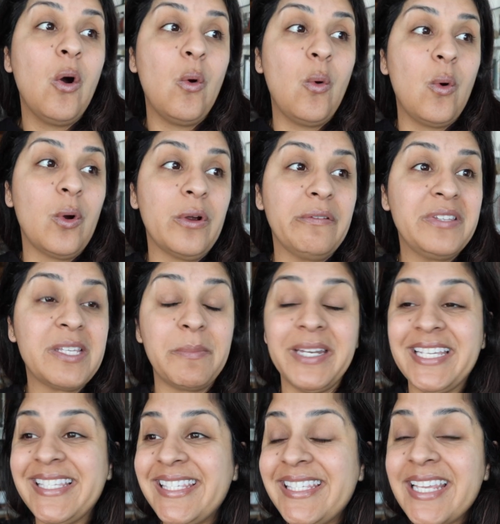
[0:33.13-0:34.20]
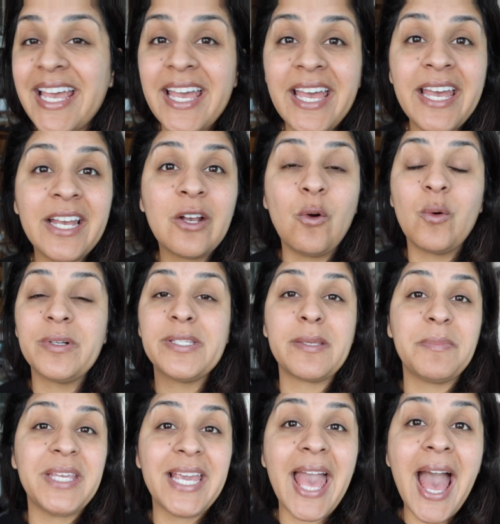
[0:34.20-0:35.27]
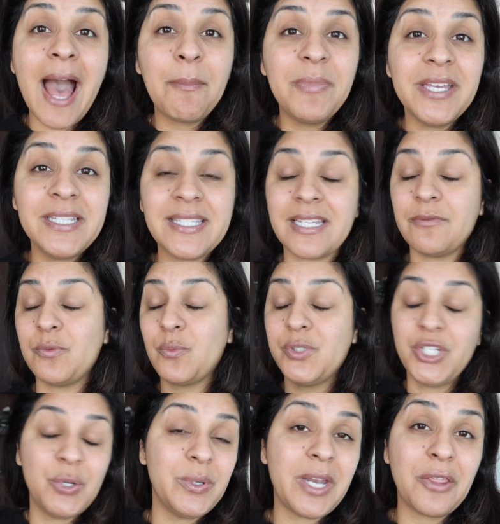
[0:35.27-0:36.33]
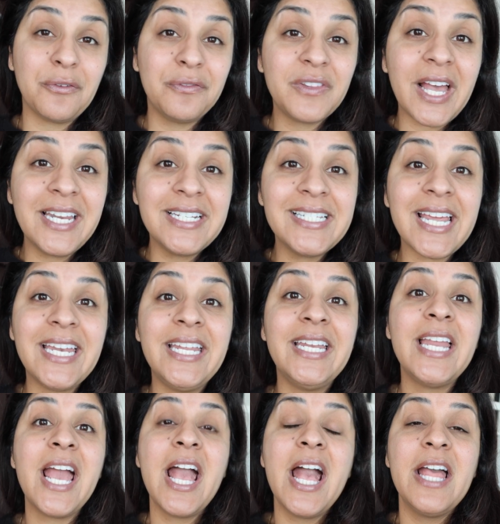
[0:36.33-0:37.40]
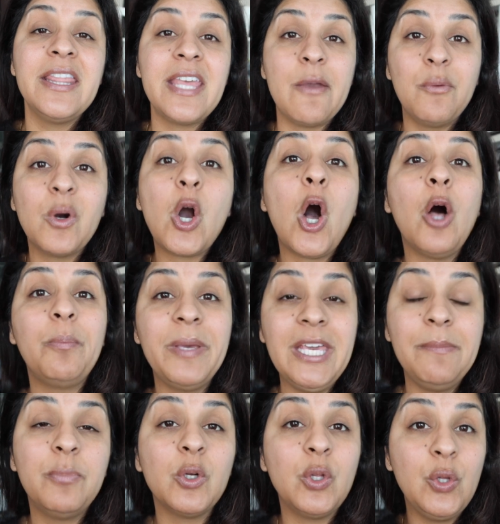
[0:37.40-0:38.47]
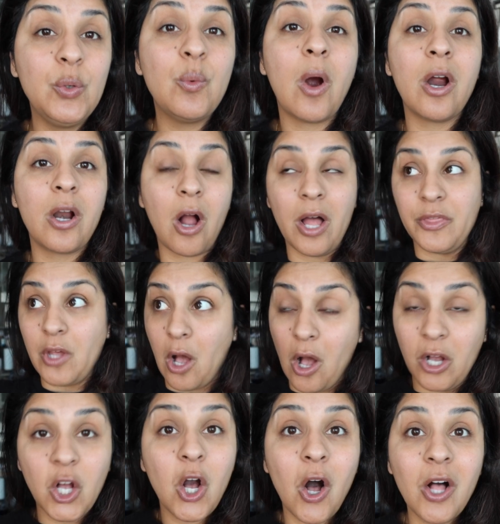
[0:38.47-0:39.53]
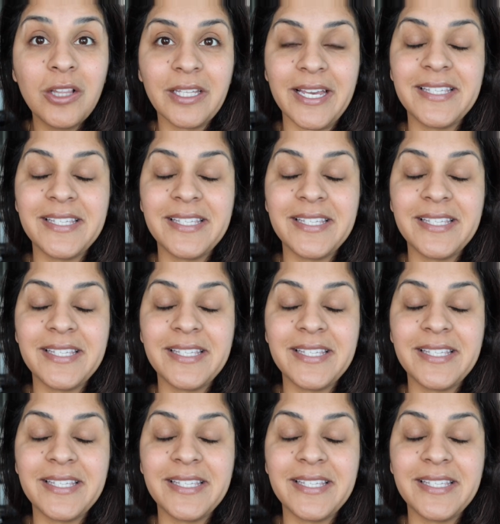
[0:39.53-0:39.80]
or if somebody's sick or something happens to another flight attendant, they will call people who are on the on-call